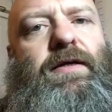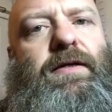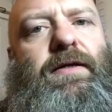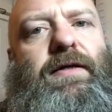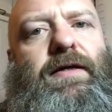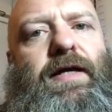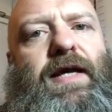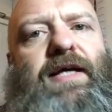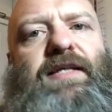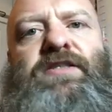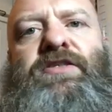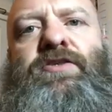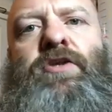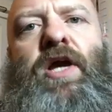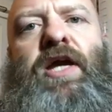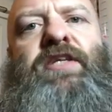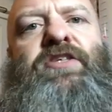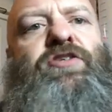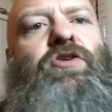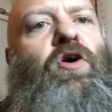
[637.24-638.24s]

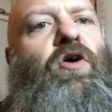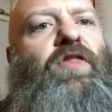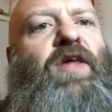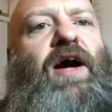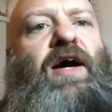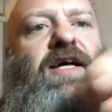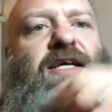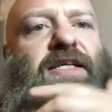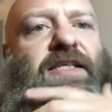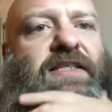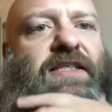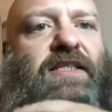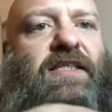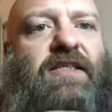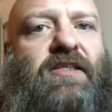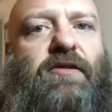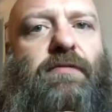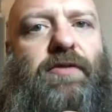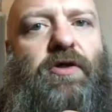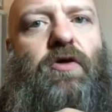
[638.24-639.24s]
It's not that easy,
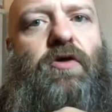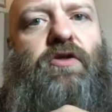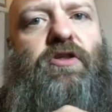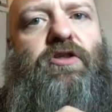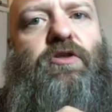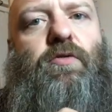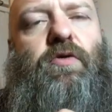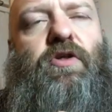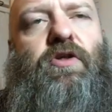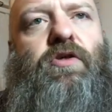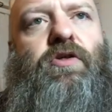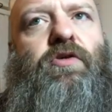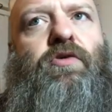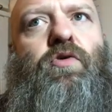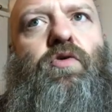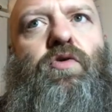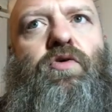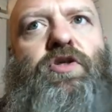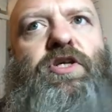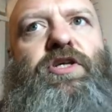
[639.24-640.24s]
to be honest with
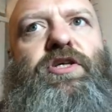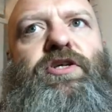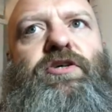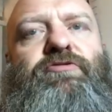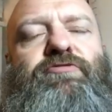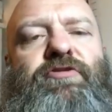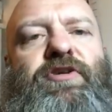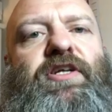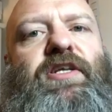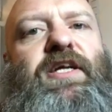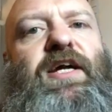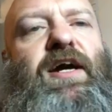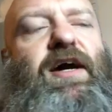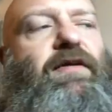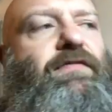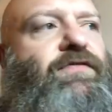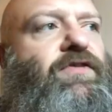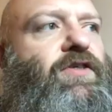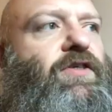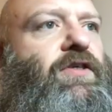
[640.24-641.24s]
you. You really have
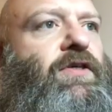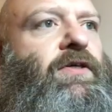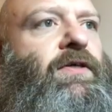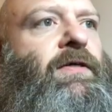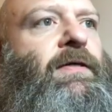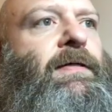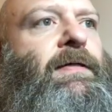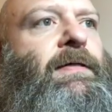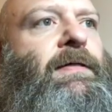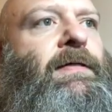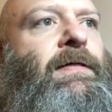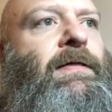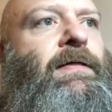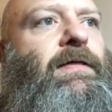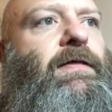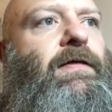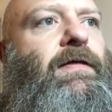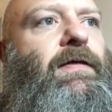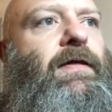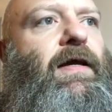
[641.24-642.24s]
to.
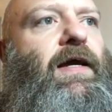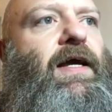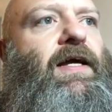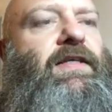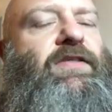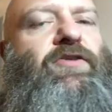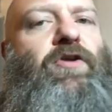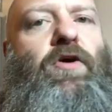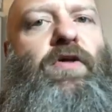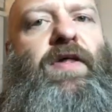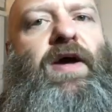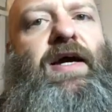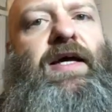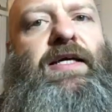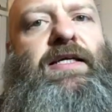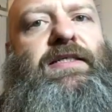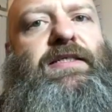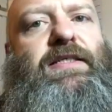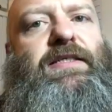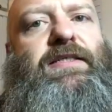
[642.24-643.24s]
It's not that
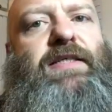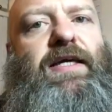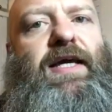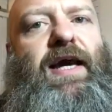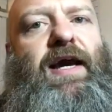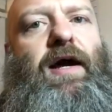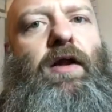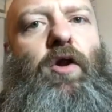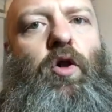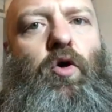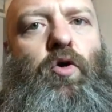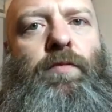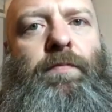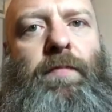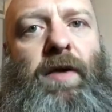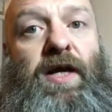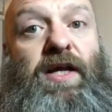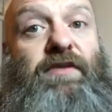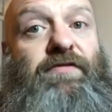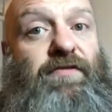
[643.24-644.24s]
easy to get a loan
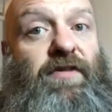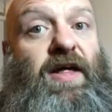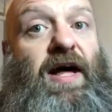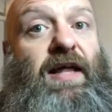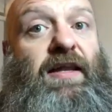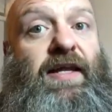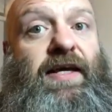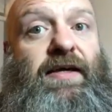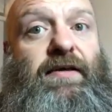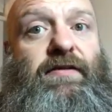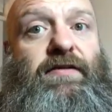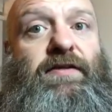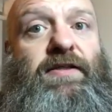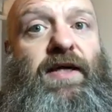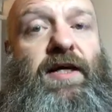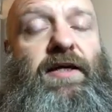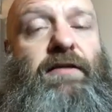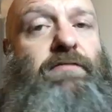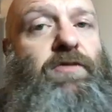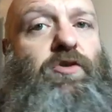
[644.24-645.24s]
bike for that length of
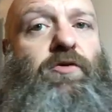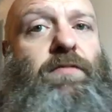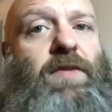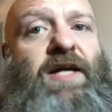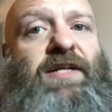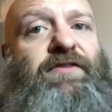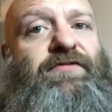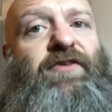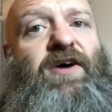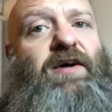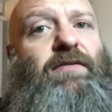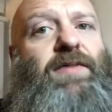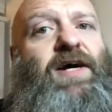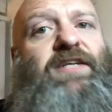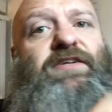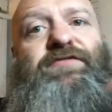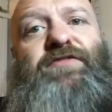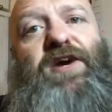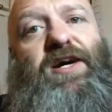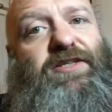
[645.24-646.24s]
time.
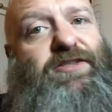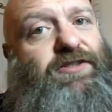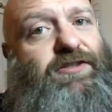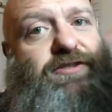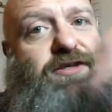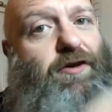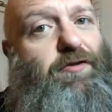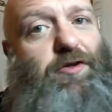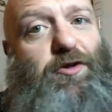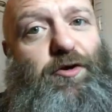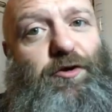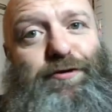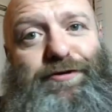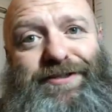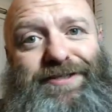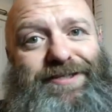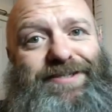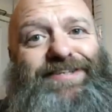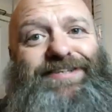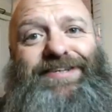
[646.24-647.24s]
Manufacturers aren't throwing
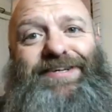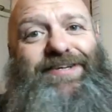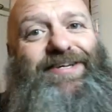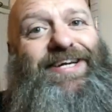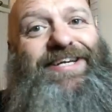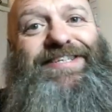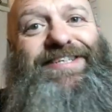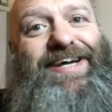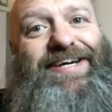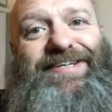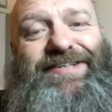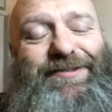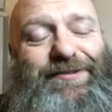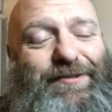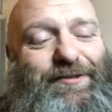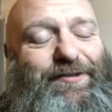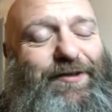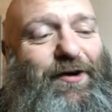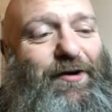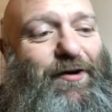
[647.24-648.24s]
their kit at you
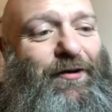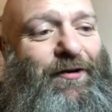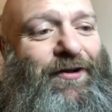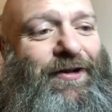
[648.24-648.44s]
at all.